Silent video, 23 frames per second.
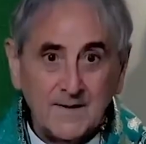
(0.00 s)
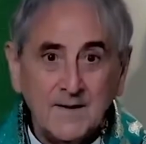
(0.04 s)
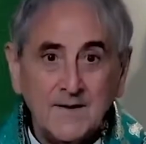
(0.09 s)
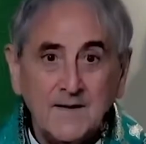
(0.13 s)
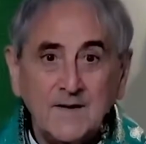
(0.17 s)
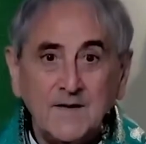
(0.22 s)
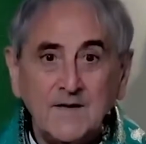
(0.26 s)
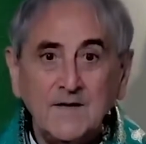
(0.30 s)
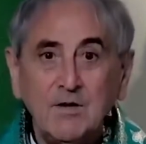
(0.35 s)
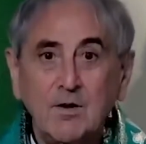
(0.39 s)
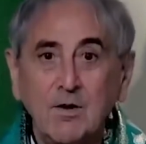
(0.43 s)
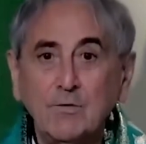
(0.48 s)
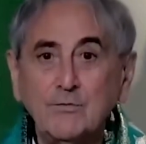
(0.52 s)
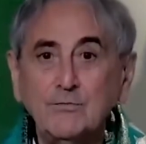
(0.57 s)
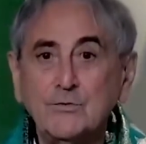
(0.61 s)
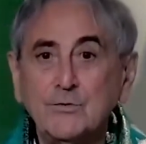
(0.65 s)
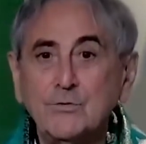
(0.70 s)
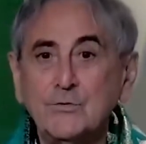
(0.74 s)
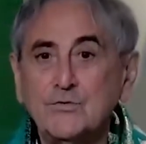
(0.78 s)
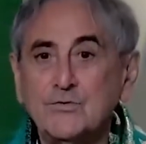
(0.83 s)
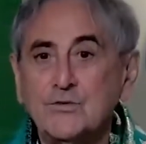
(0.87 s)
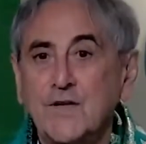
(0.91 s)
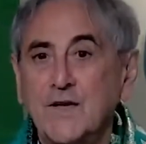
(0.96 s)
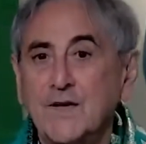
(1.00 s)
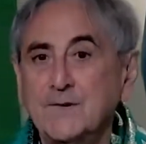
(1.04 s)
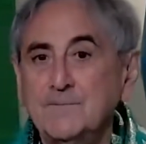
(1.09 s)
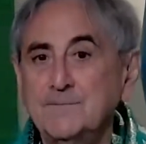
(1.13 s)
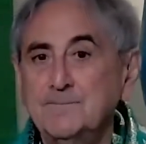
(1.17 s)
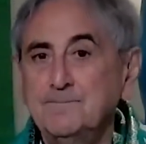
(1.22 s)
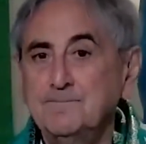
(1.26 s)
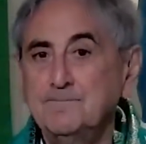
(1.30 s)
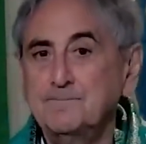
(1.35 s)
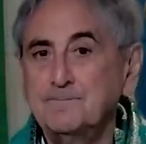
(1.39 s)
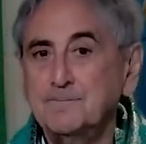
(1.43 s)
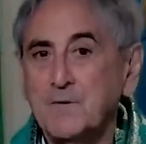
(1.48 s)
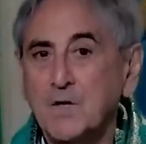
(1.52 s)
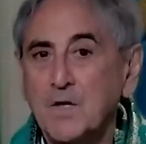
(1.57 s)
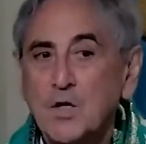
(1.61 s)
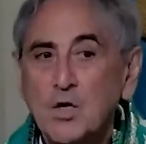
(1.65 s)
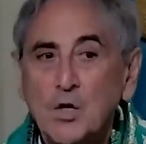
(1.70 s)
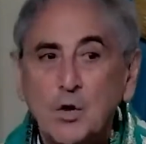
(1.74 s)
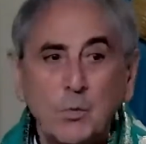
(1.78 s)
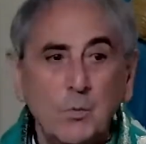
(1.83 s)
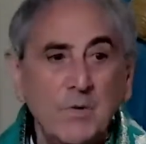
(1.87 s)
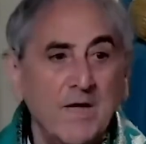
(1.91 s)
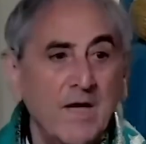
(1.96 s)
He also said,
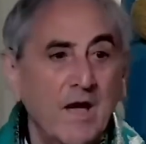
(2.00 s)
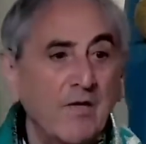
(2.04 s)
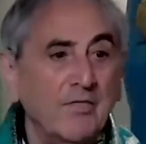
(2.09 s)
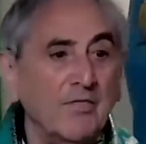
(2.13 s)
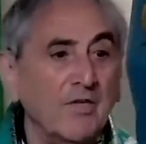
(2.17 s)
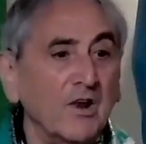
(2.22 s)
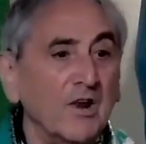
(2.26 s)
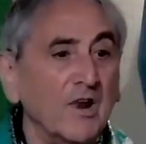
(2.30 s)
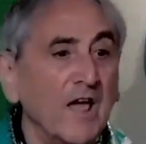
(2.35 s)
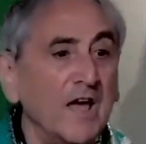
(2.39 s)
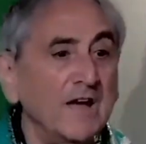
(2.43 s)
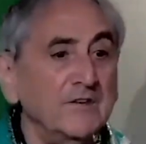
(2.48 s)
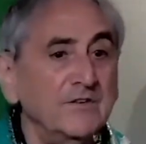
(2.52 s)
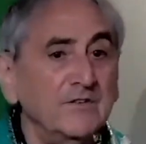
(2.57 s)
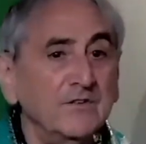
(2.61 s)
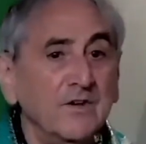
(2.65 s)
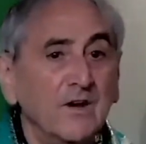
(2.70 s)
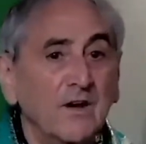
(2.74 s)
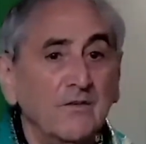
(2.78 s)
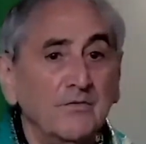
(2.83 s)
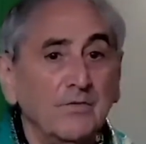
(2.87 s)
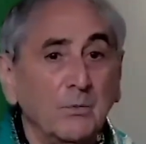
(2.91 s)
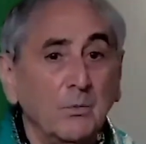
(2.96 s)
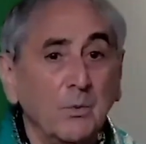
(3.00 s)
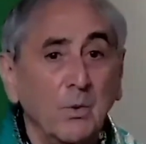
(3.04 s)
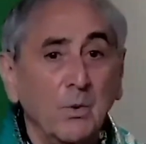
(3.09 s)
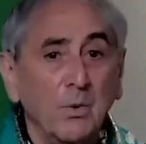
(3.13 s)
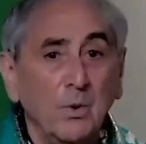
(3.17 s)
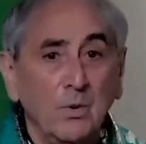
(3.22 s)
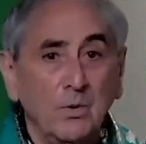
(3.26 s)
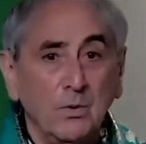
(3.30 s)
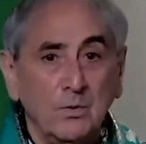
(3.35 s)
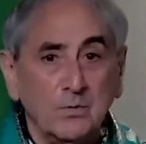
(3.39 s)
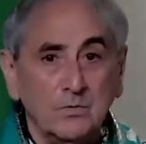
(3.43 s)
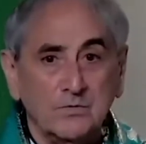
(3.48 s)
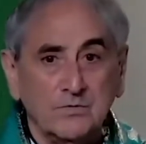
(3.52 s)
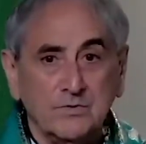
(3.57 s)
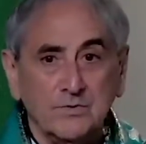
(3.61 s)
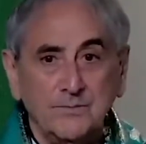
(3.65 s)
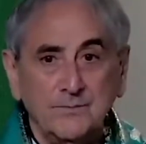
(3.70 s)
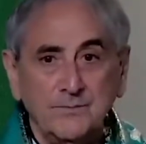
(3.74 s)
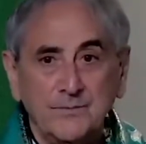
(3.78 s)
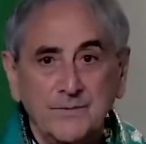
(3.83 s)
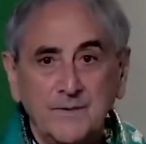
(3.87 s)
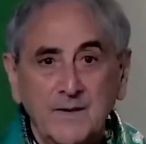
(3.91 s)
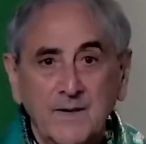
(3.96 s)
we are the light of the world,
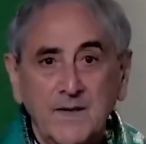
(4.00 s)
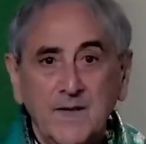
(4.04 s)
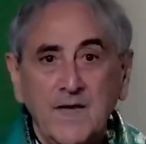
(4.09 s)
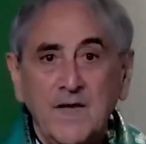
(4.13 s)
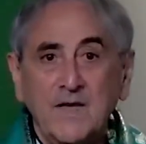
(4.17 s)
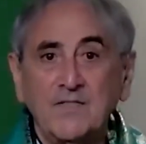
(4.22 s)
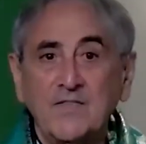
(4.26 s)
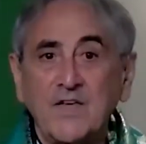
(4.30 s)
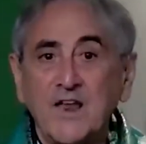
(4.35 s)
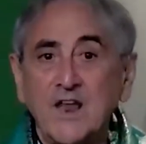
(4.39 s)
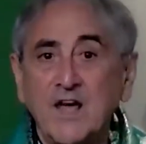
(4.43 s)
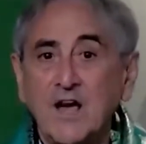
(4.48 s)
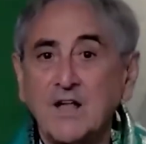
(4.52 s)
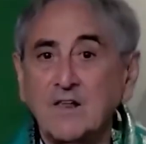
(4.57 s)
and that our